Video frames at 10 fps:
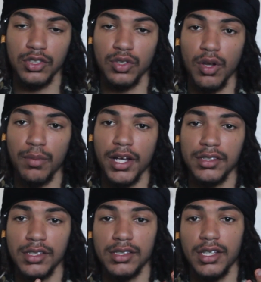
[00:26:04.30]
solar
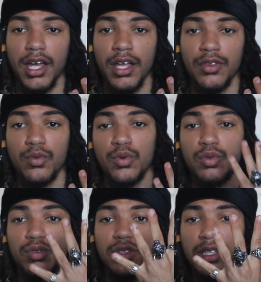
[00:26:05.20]
plexus, and the root.
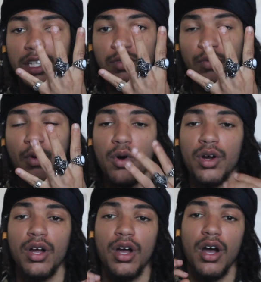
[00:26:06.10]
These
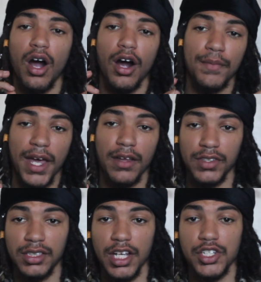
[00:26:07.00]
four are
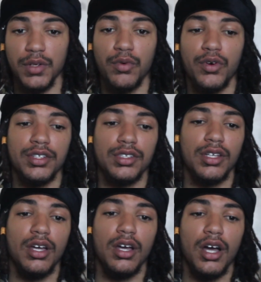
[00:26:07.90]
manifestation points.
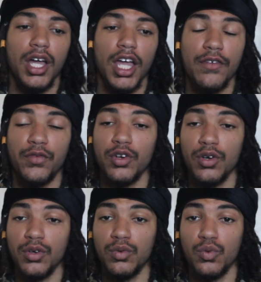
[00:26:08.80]
If
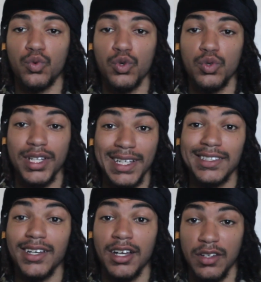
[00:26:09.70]
your root
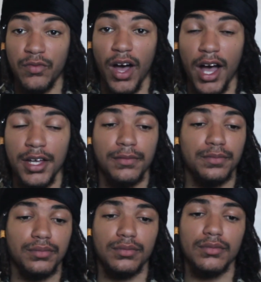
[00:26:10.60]
is undefined,
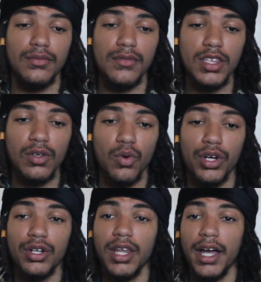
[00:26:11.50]

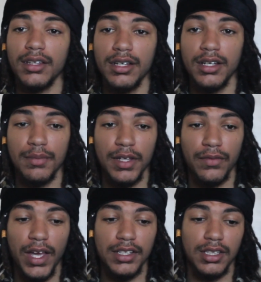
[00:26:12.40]
what you're likely going to be
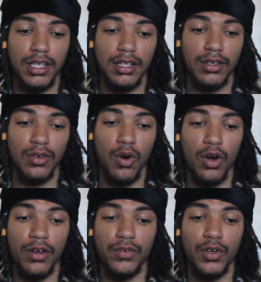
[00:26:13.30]
facing,
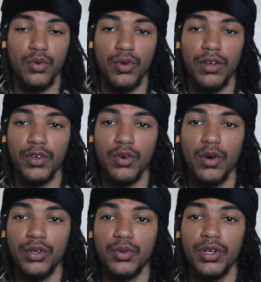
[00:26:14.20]
or if you're
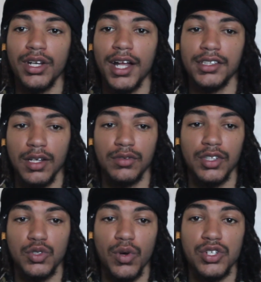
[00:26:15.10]
going through a not self
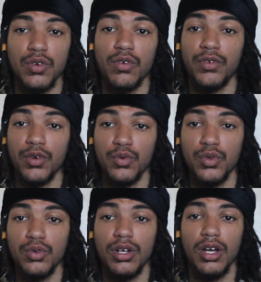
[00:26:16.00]
situation with your root,